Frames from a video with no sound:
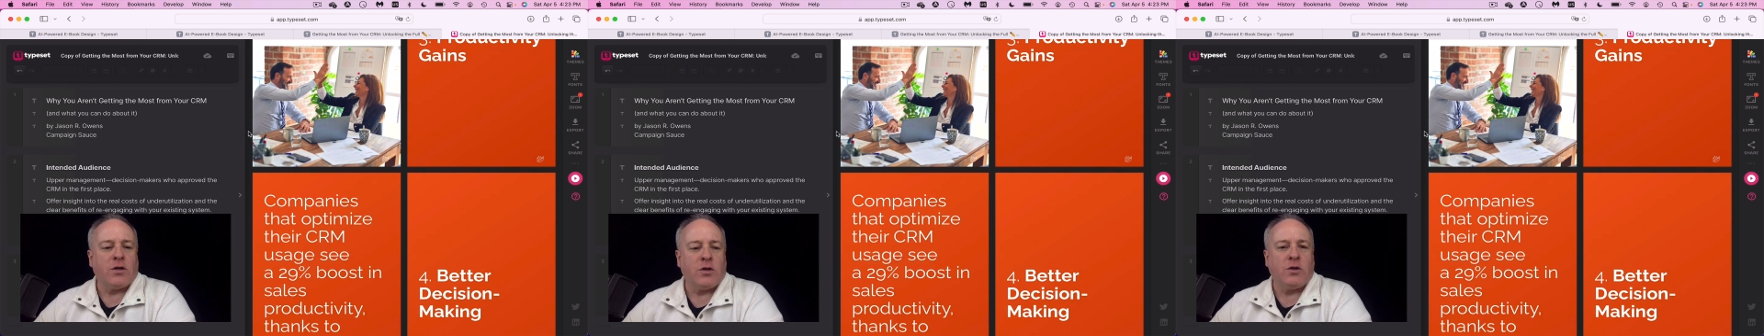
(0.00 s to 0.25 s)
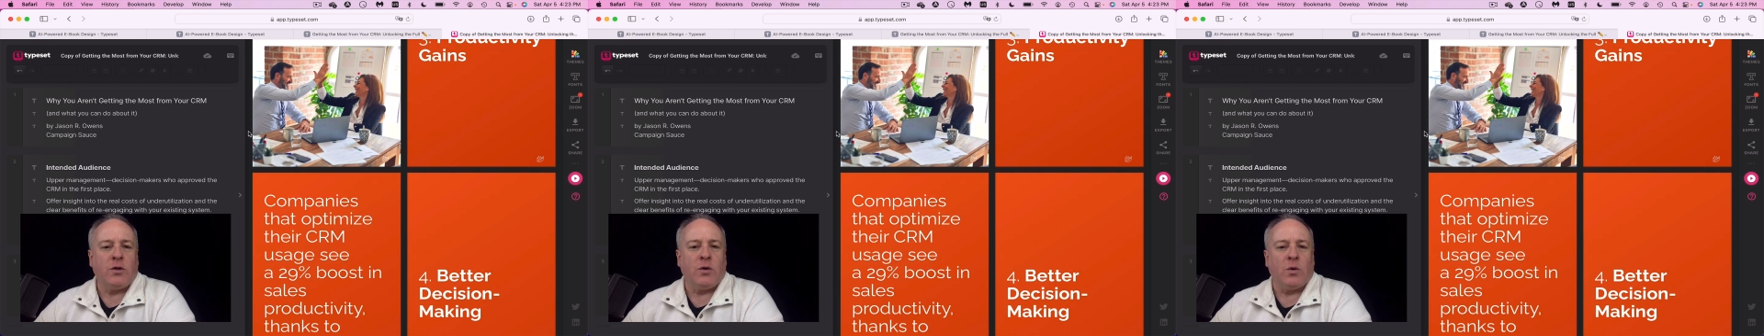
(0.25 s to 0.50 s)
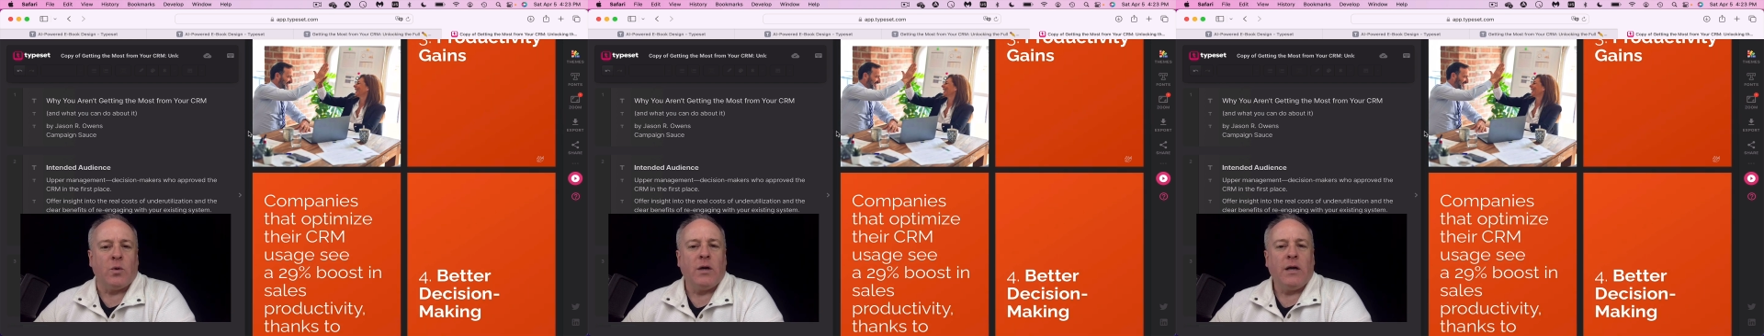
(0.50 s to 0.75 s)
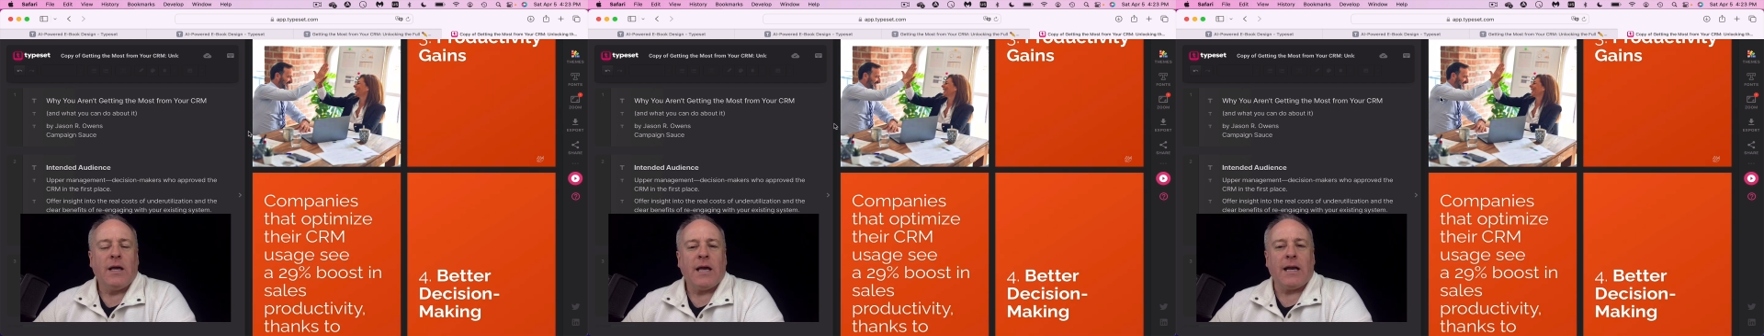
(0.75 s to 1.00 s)
to do,
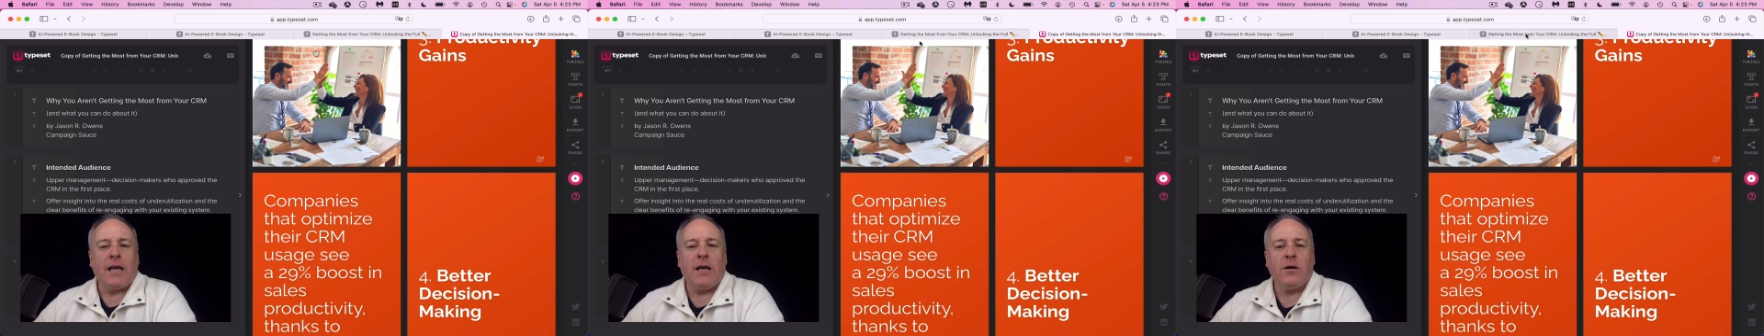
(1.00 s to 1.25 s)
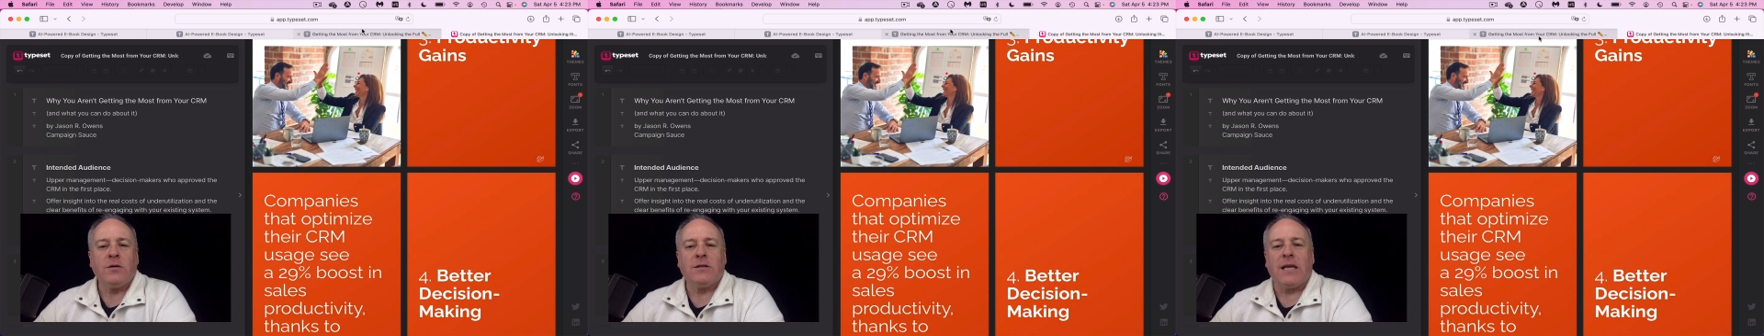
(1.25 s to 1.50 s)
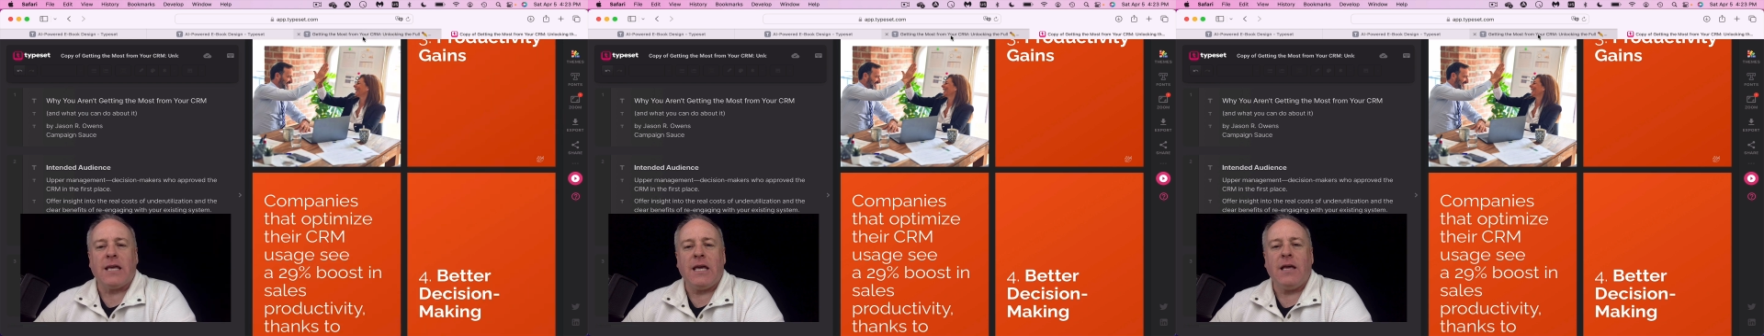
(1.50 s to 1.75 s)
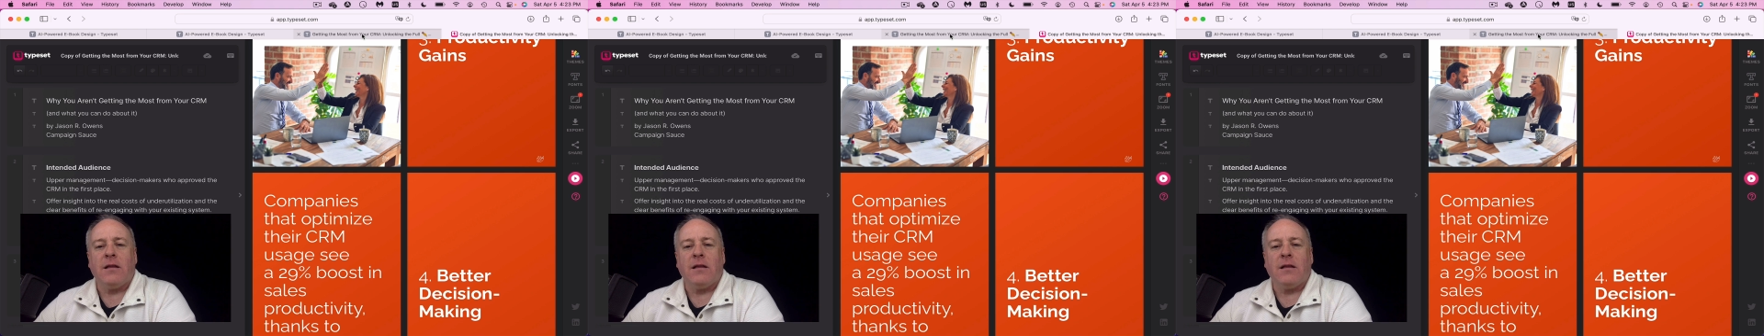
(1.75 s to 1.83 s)
and here's the key